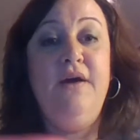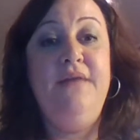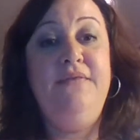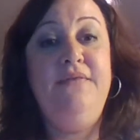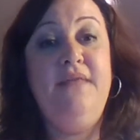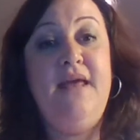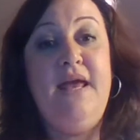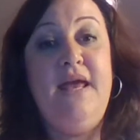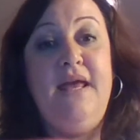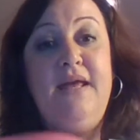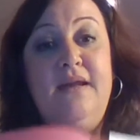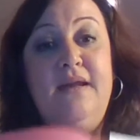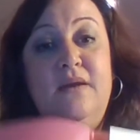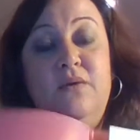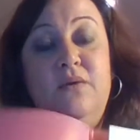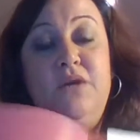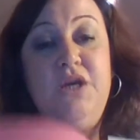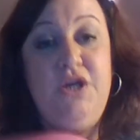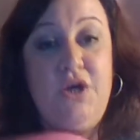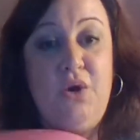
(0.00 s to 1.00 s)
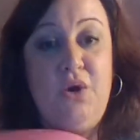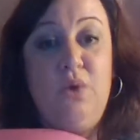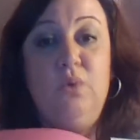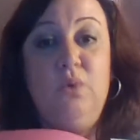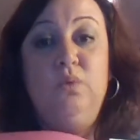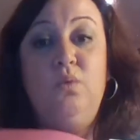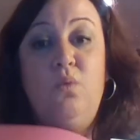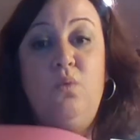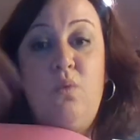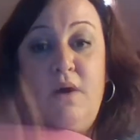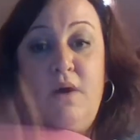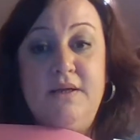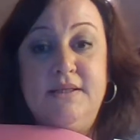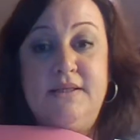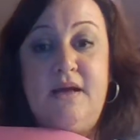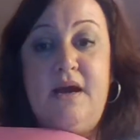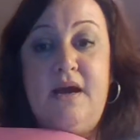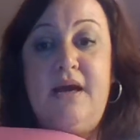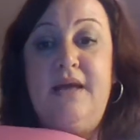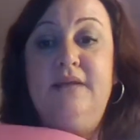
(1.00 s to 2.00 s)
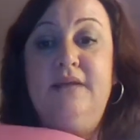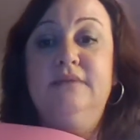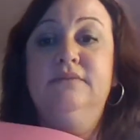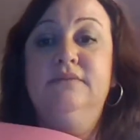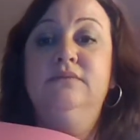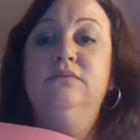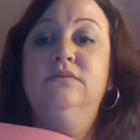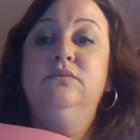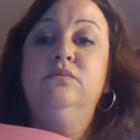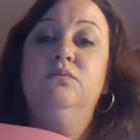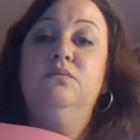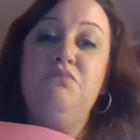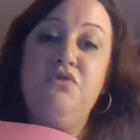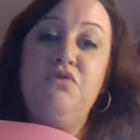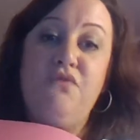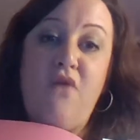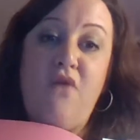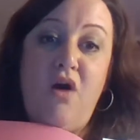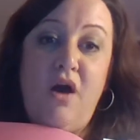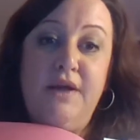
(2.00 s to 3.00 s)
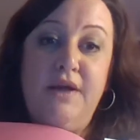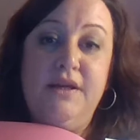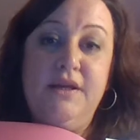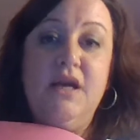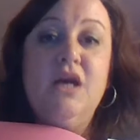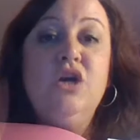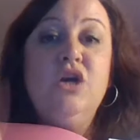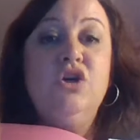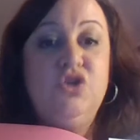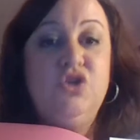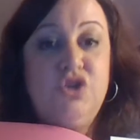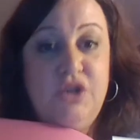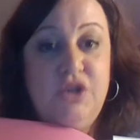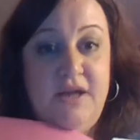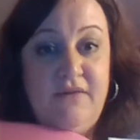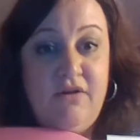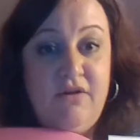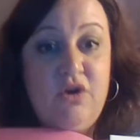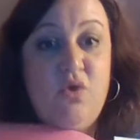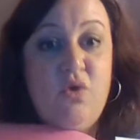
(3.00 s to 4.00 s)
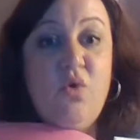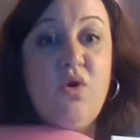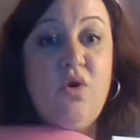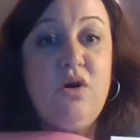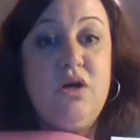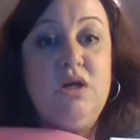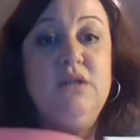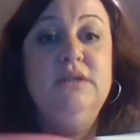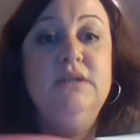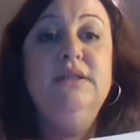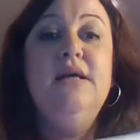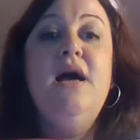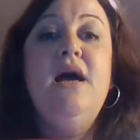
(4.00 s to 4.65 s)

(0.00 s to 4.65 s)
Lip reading: And then, once I move on, usually every quarter,